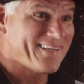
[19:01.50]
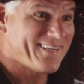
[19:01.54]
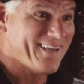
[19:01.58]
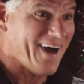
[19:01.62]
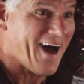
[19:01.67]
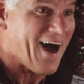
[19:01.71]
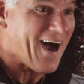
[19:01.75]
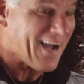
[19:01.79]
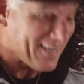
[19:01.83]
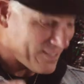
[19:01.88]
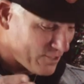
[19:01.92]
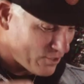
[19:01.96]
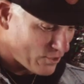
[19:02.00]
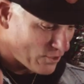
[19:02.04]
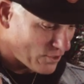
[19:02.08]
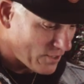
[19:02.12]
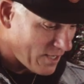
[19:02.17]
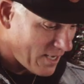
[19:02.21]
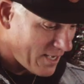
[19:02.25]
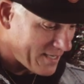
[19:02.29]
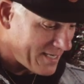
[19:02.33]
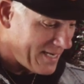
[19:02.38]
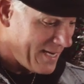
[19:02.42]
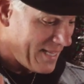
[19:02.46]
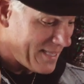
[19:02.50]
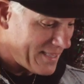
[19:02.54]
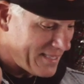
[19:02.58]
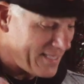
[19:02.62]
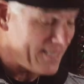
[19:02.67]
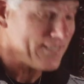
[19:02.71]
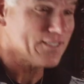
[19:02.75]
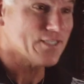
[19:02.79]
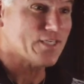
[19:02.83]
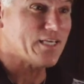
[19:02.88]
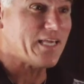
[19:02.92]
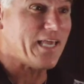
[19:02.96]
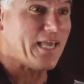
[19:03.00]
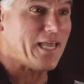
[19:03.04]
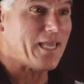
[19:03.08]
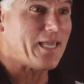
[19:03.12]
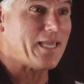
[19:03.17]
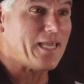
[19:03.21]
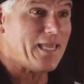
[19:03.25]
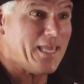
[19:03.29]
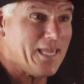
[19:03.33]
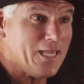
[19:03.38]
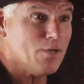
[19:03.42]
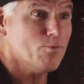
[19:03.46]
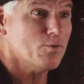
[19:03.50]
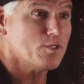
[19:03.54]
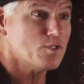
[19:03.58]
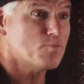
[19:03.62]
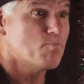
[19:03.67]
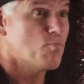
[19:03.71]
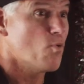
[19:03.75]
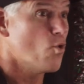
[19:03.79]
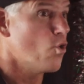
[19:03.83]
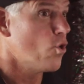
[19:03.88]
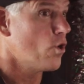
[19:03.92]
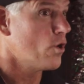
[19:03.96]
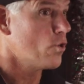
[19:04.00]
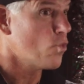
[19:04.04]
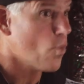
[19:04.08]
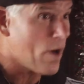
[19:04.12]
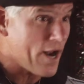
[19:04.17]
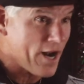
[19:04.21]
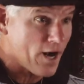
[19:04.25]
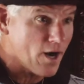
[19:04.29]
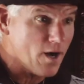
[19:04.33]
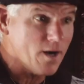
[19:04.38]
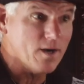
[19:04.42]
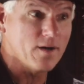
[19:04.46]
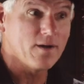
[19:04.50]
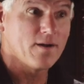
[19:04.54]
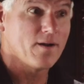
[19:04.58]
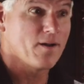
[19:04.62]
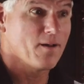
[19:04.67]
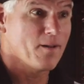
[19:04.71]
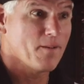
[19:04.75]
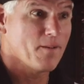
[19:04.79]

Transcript: God's Son, this King, He was born where?